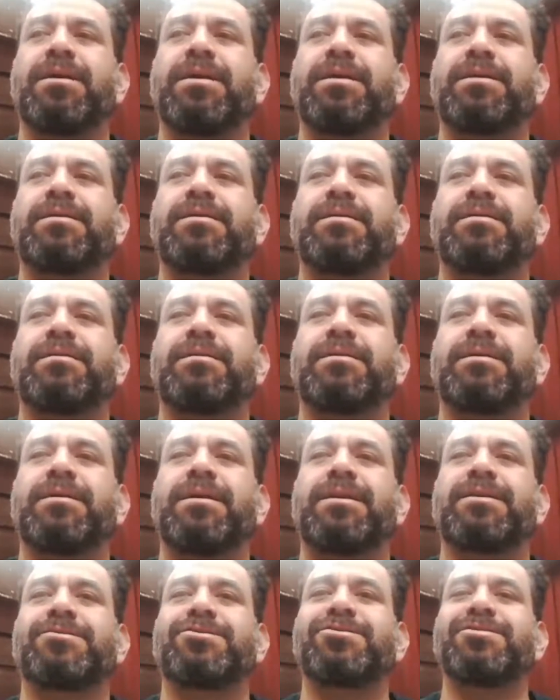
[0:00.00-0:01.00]
And
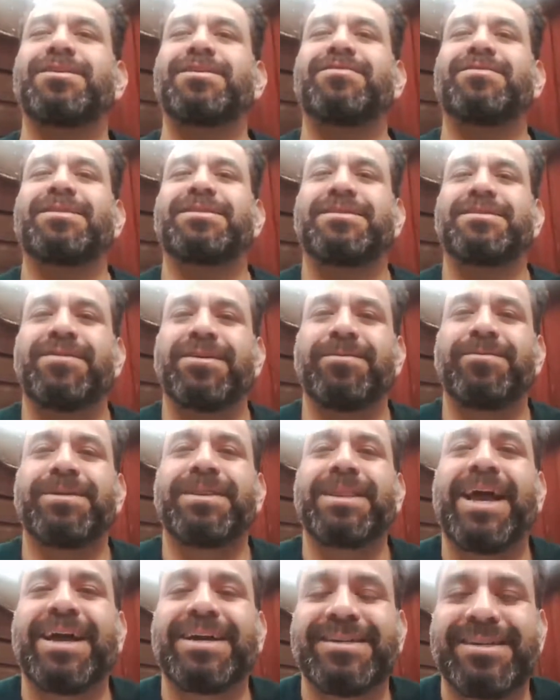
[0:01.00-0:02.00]
at a certain level, that's a very
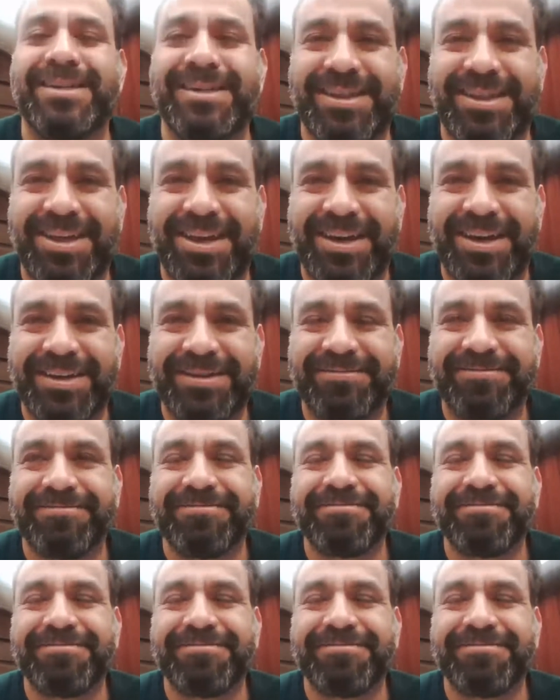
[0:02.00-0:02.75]
relaxing thought.